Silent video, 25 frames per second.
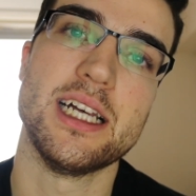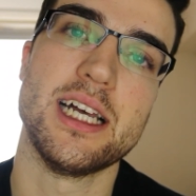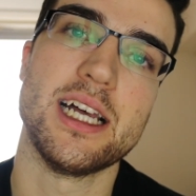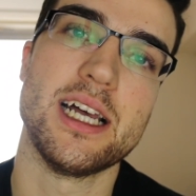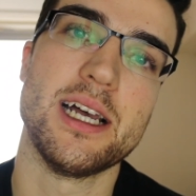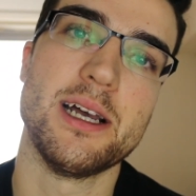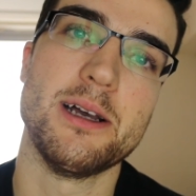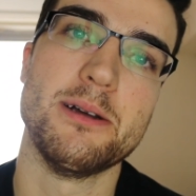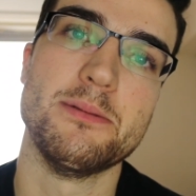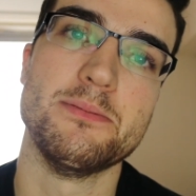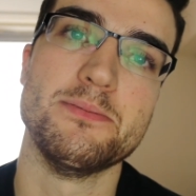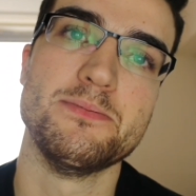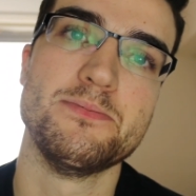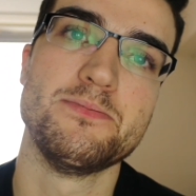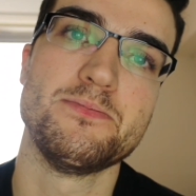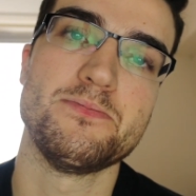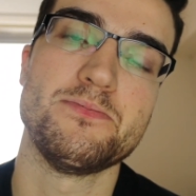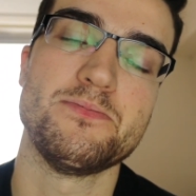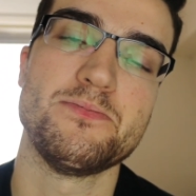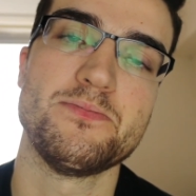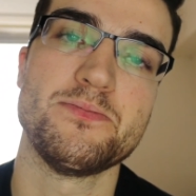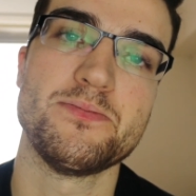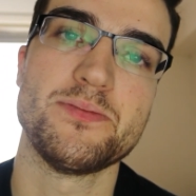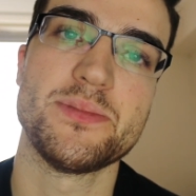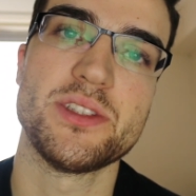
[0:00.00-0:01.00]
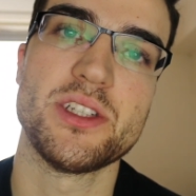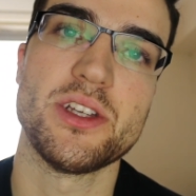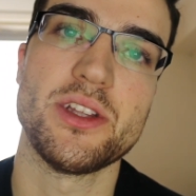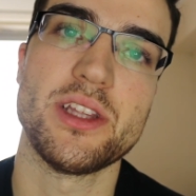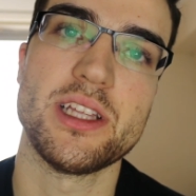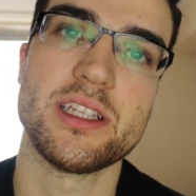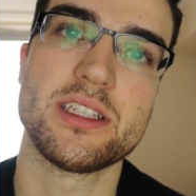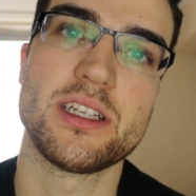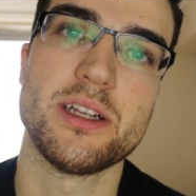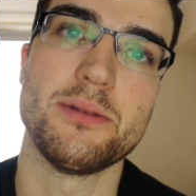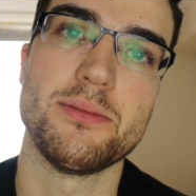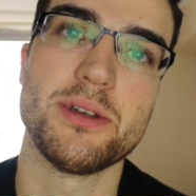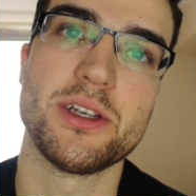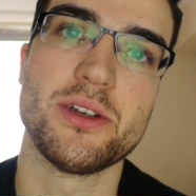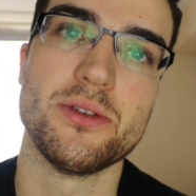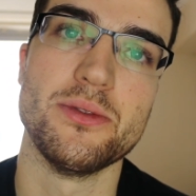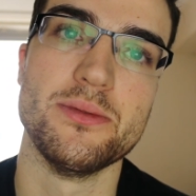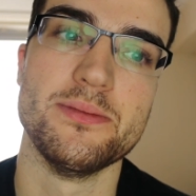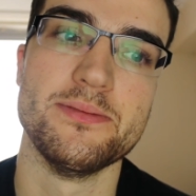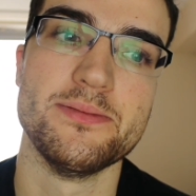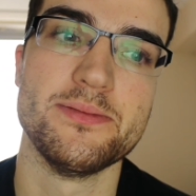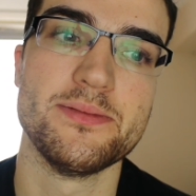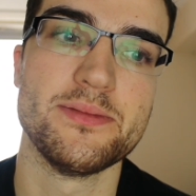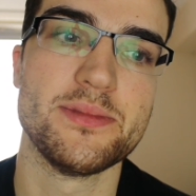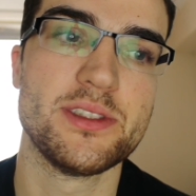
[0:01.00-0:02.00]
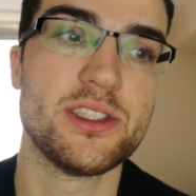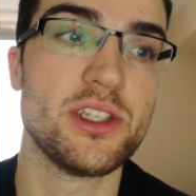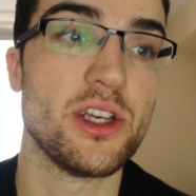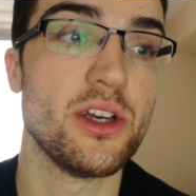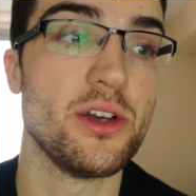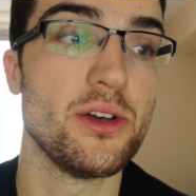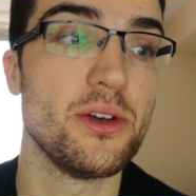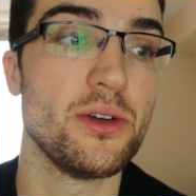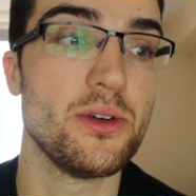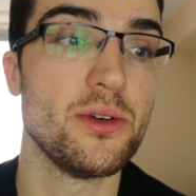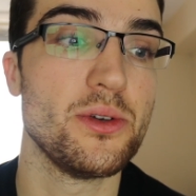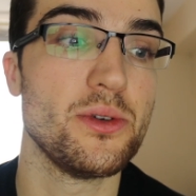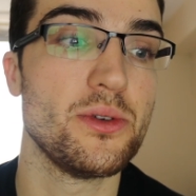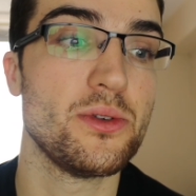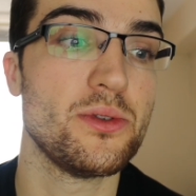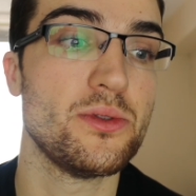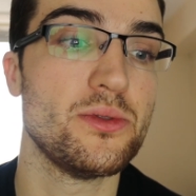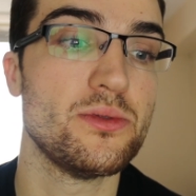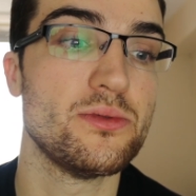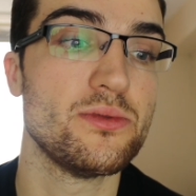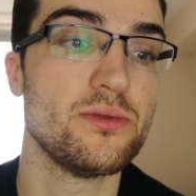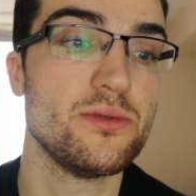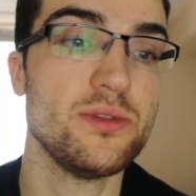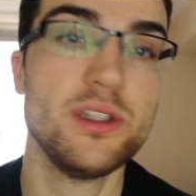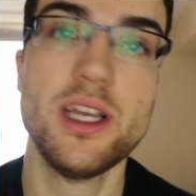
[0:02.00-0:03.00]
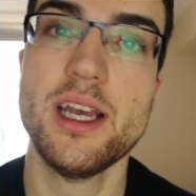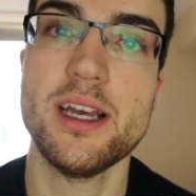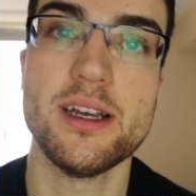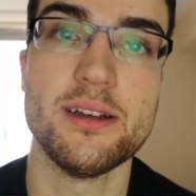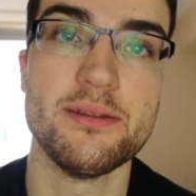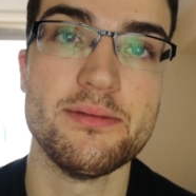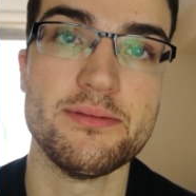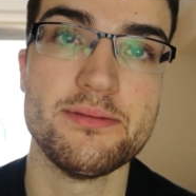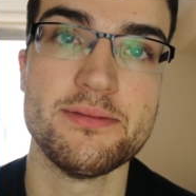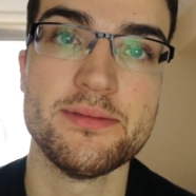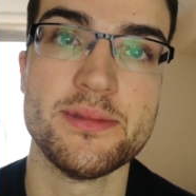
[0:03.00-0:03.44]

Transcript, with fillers: Um, so that's going to be cool. So, yeah.